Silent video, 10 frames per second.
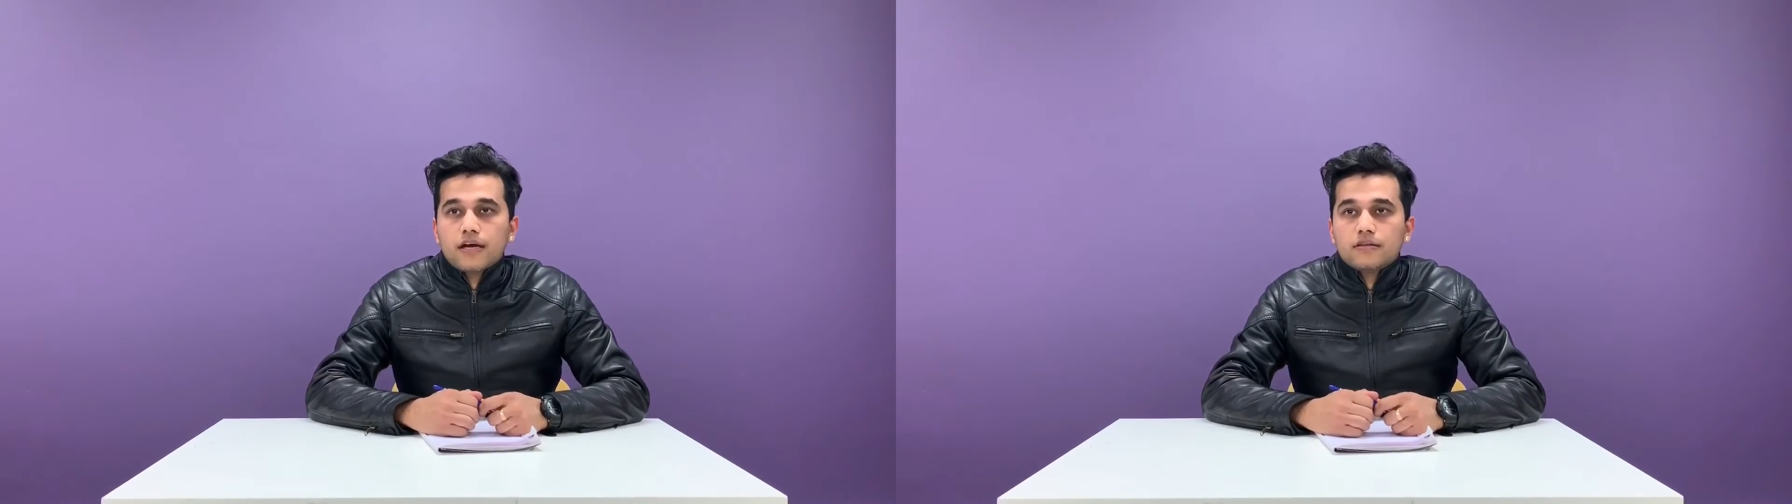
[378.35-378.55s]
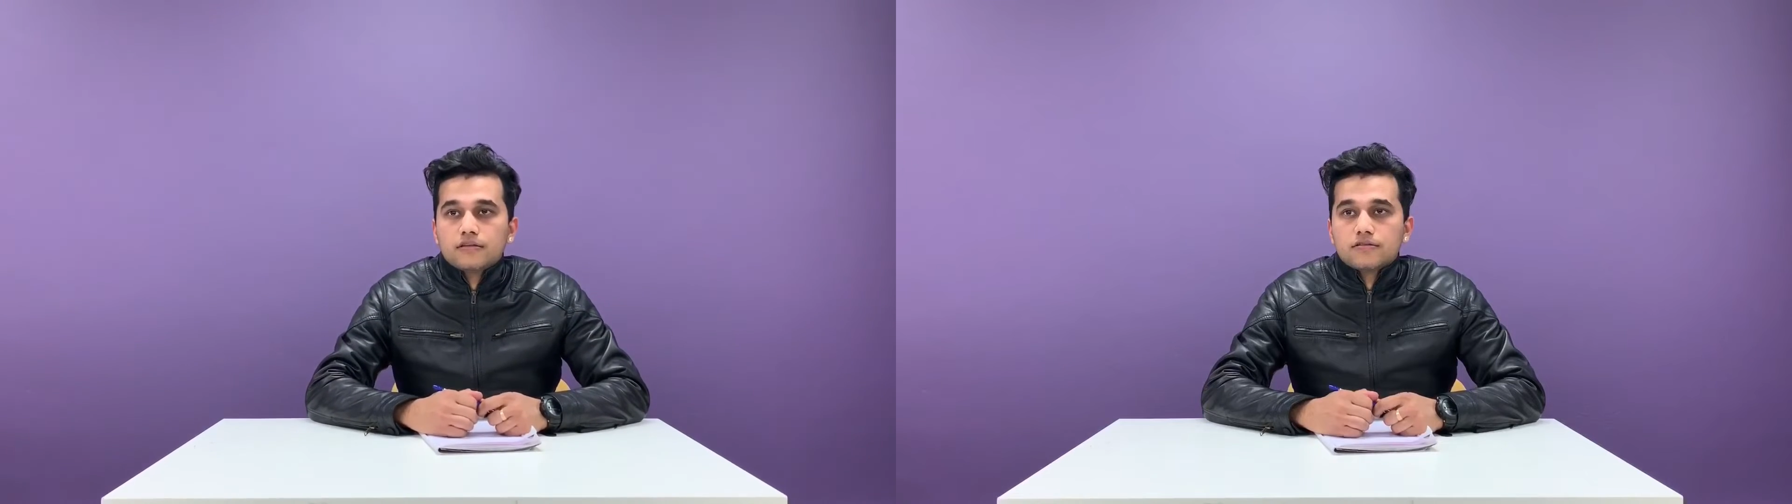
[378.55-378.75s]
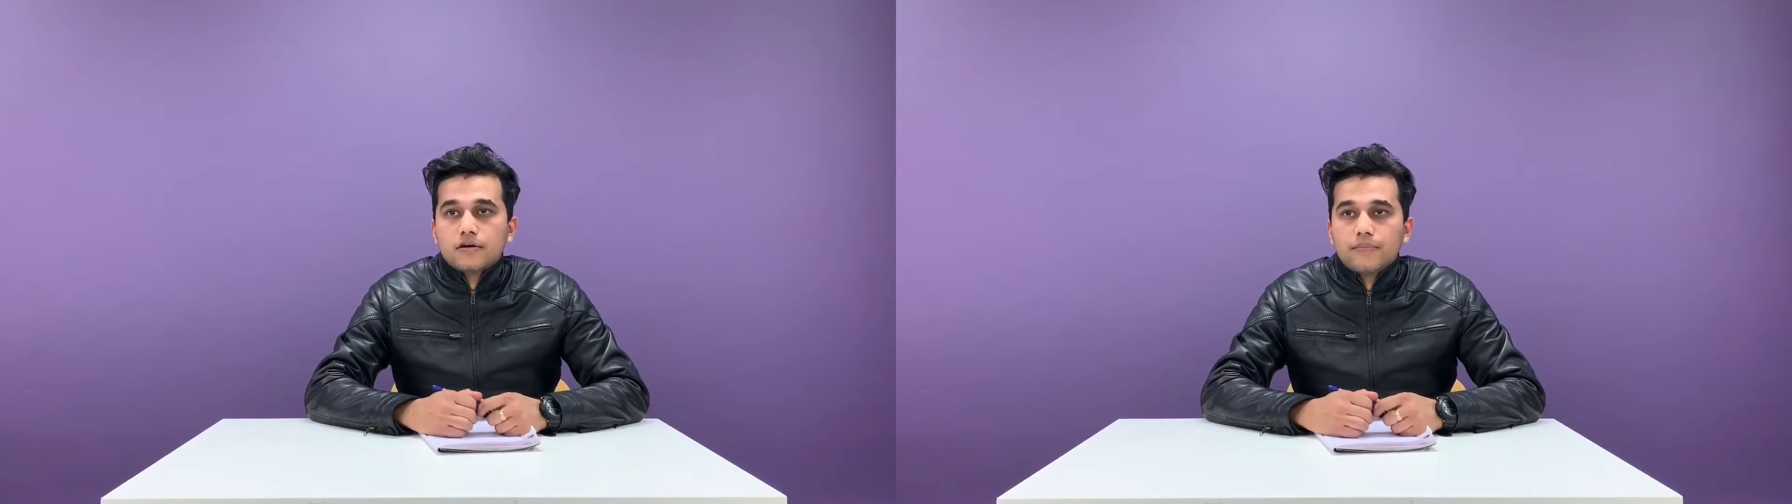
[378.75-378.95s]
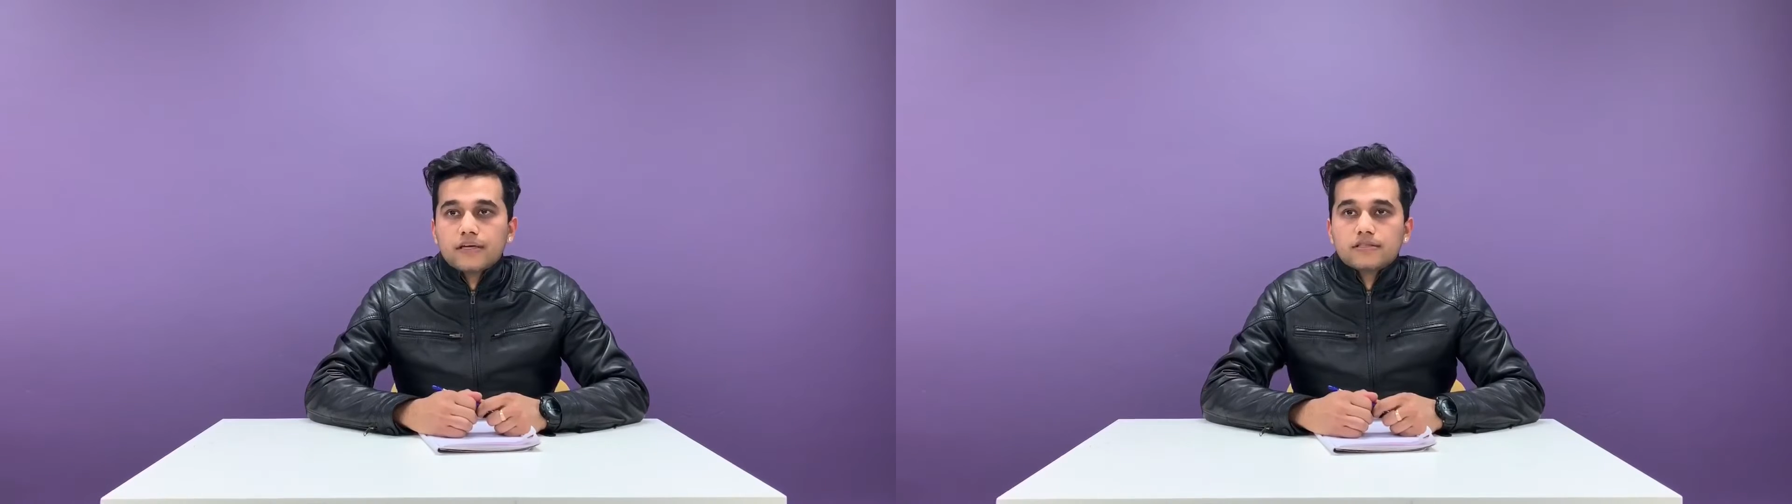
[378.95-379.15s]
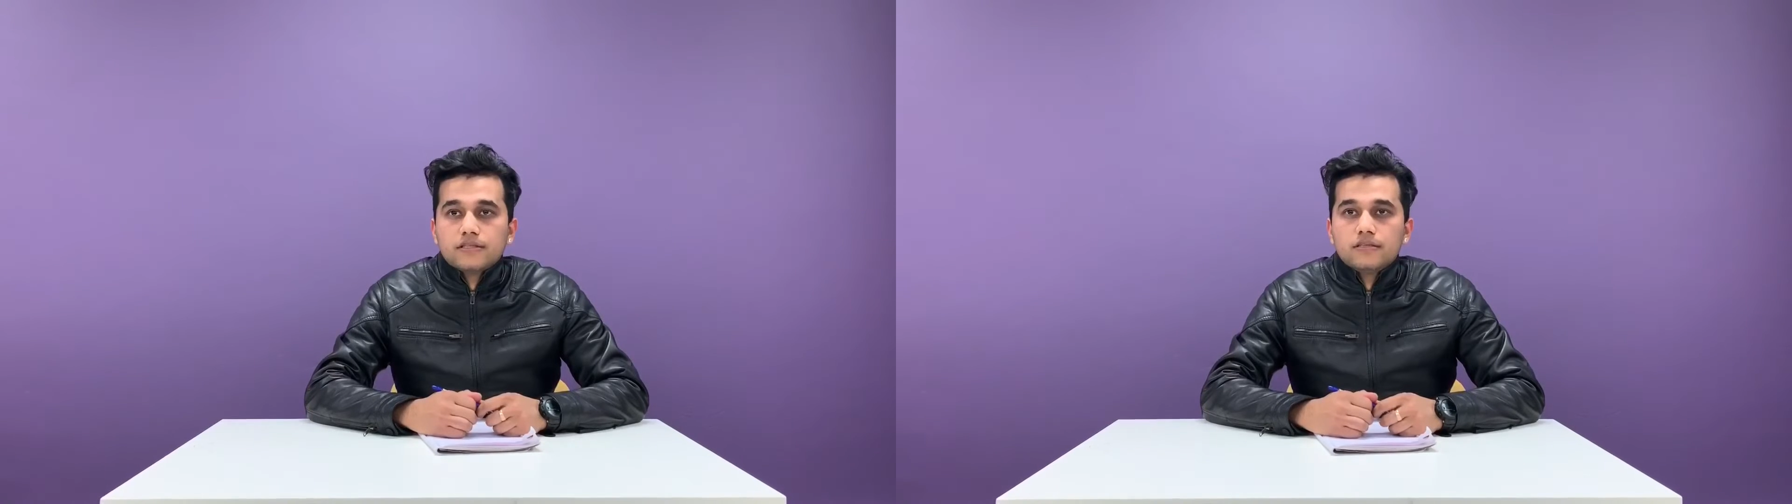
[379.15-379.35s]
and the some
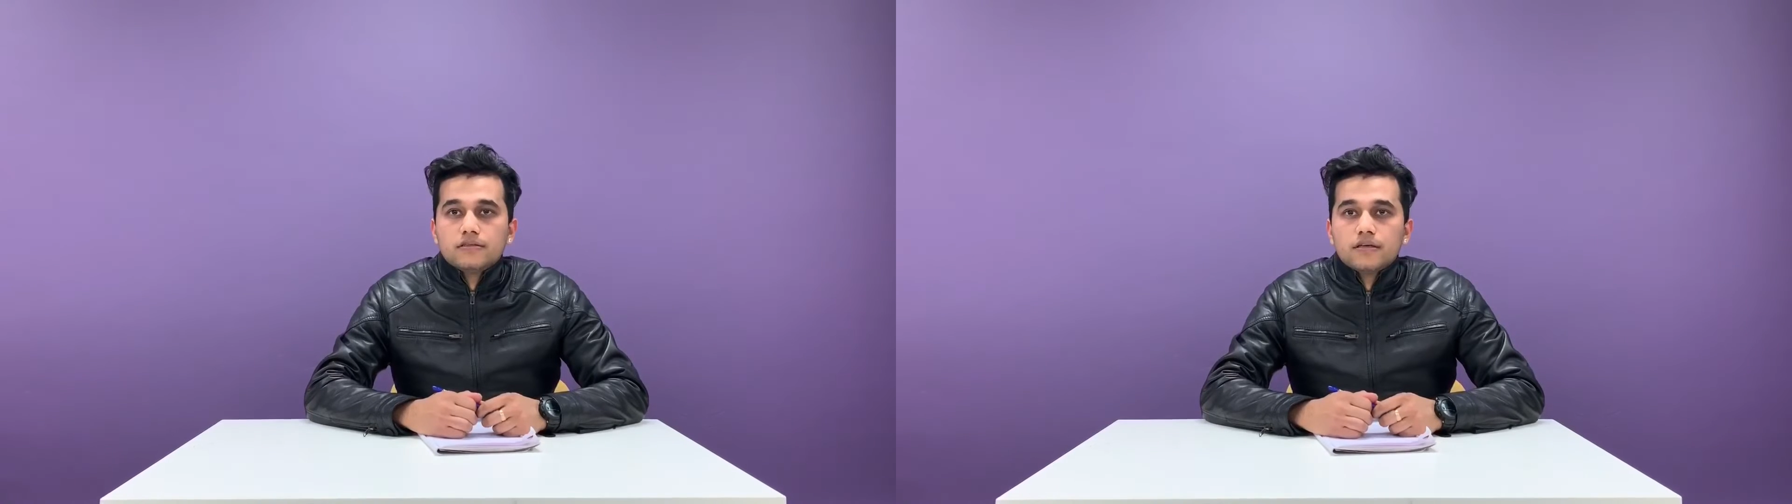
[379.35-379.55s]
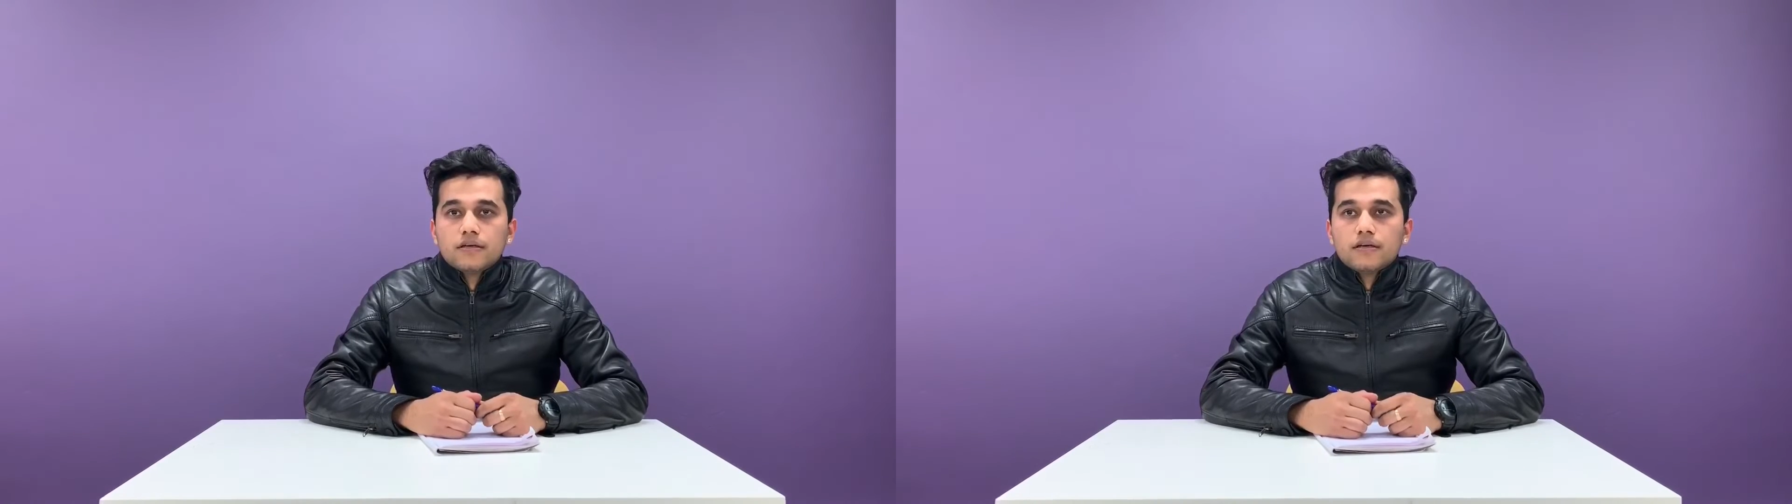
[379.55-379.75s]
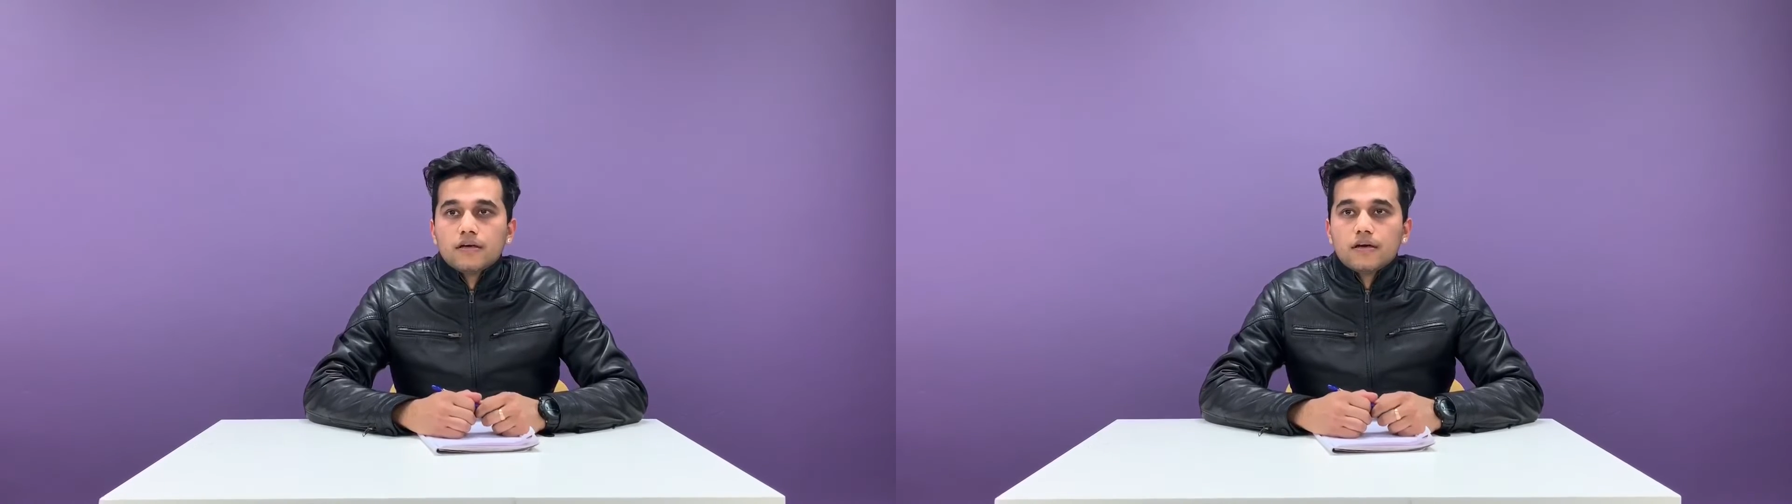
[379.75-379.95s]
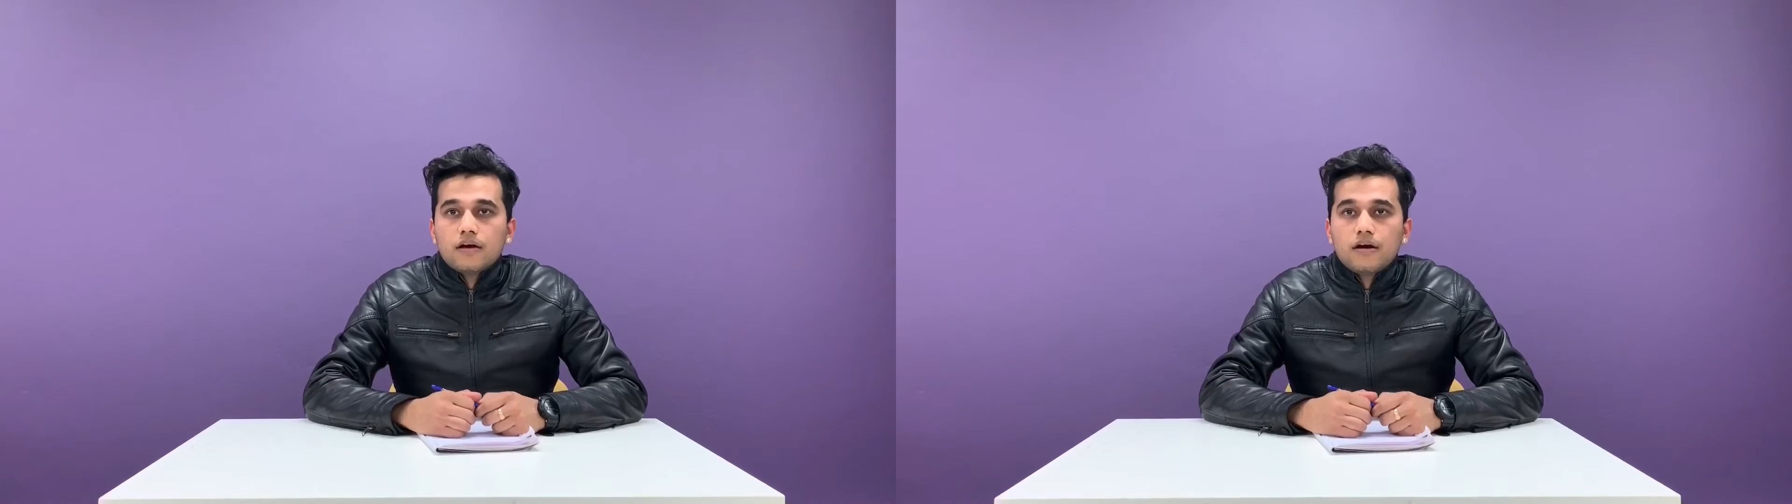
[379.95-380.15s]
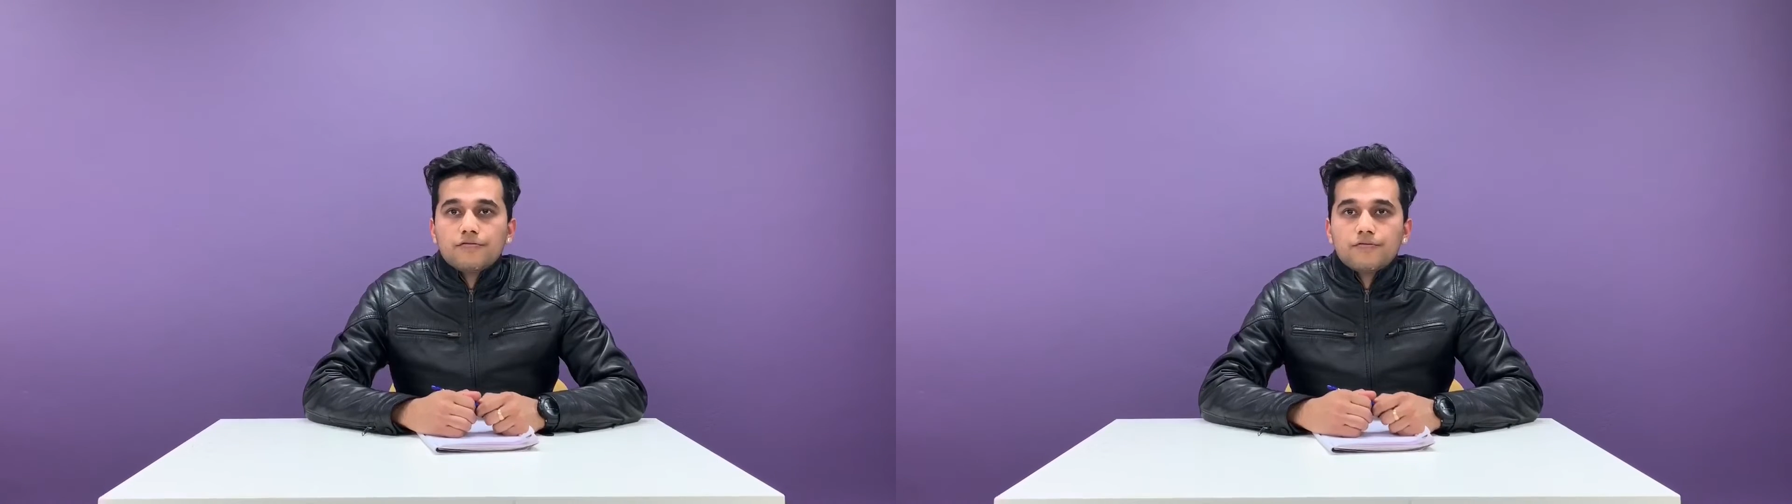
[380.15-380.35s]
extent
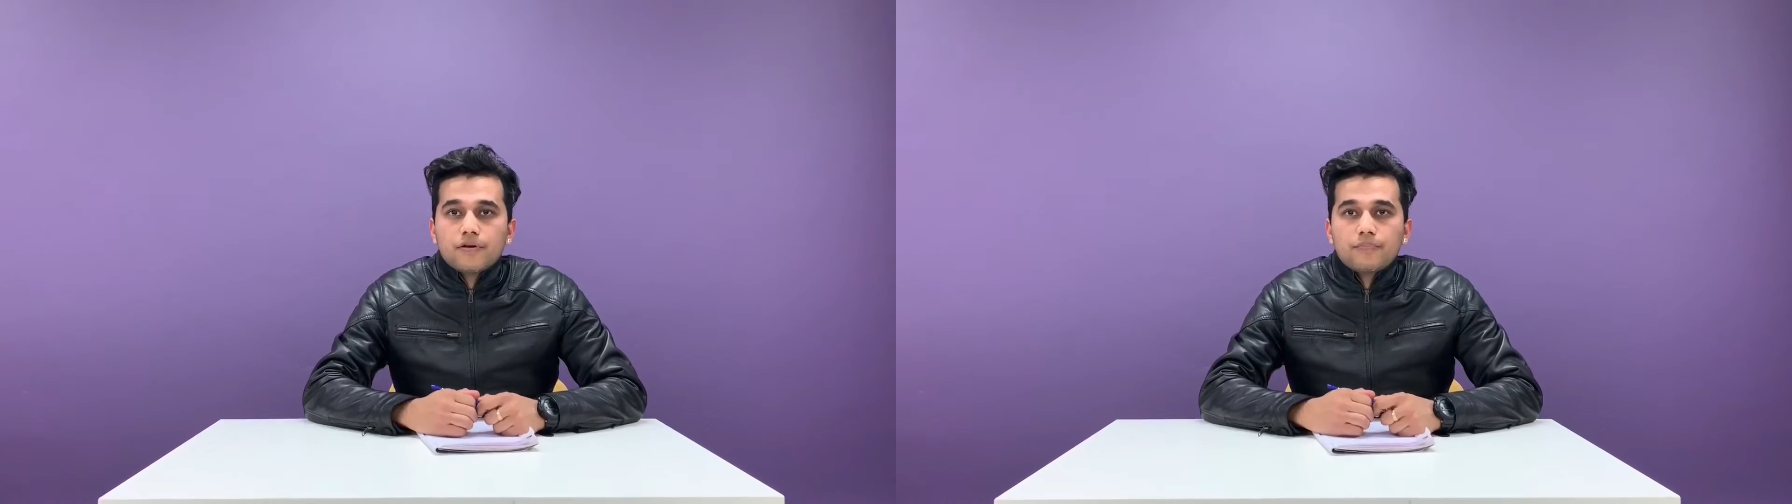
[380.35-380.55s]
of